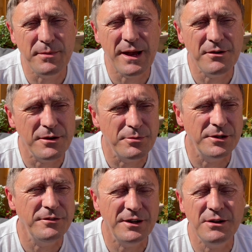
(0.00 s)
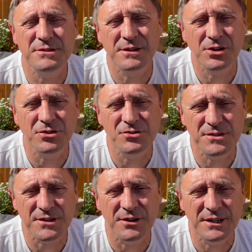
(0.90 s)
area but if you're out in the
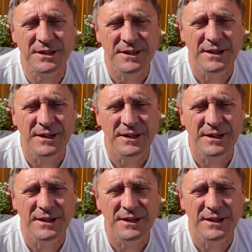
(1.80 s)
countryside